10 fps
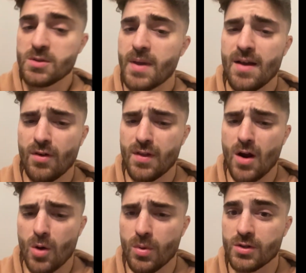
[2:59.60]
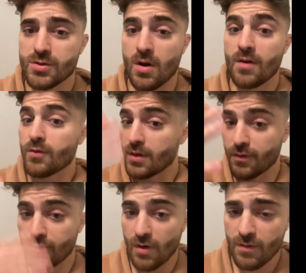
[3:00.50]
we have all the artwork drawn for the
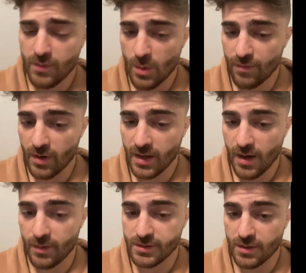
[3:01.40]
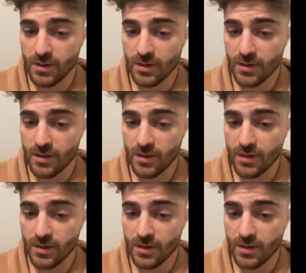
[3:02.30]
front view of our character,